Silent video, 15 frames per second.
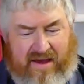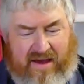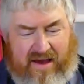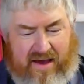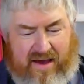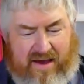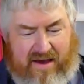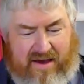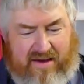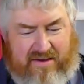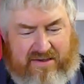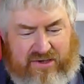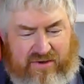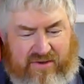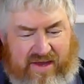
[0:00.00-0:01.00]

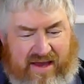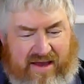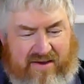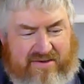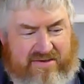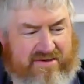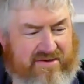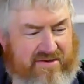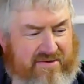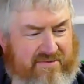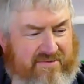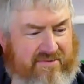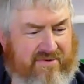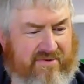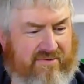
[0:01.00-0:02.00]
2000 and
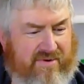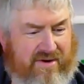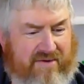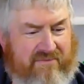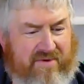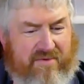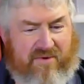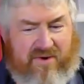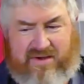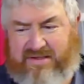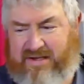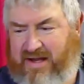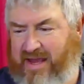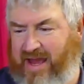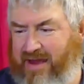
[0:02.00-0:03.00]
whatever it was,
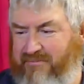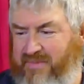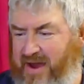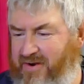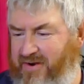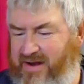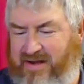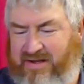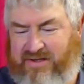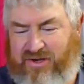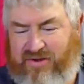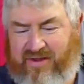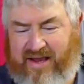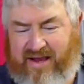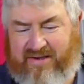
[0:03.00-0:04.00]
and I came back on in
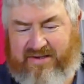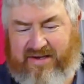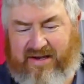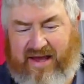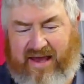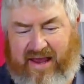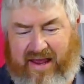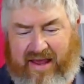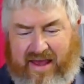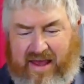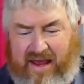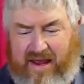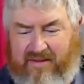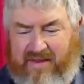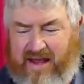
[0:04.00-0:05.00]
2008.
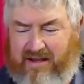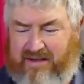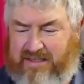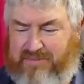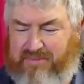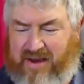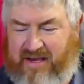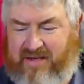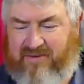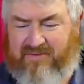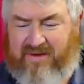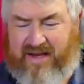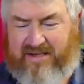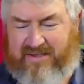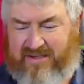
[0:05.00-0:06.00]
In that space of
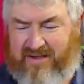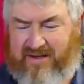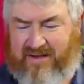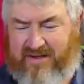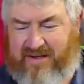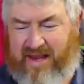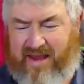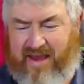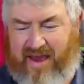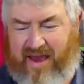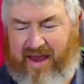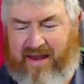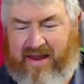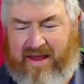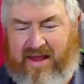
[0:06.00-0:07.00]
less than a
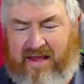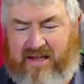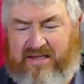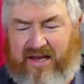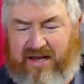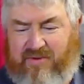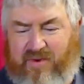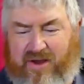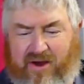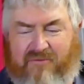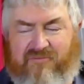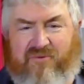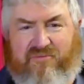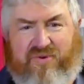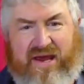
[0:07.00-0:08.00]
decade, suddenly we've
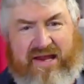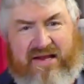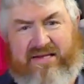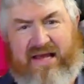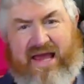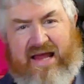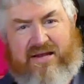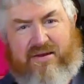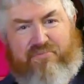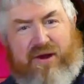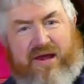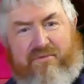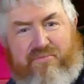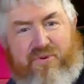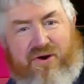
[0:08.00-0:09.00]
gone from peat and sand to
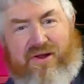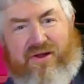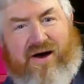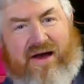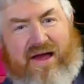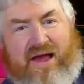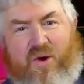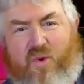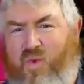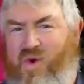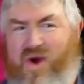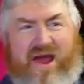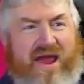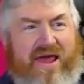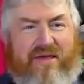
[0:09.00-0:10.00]
peat and perlite.
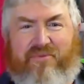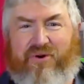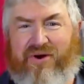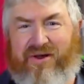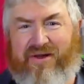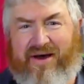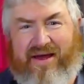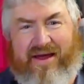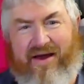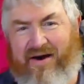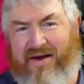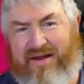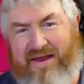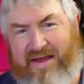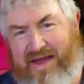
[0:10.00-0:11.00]
Where the perlite
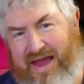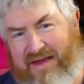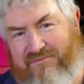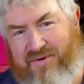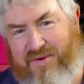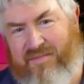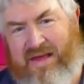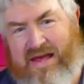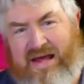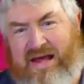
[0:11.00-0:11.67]
idea came from,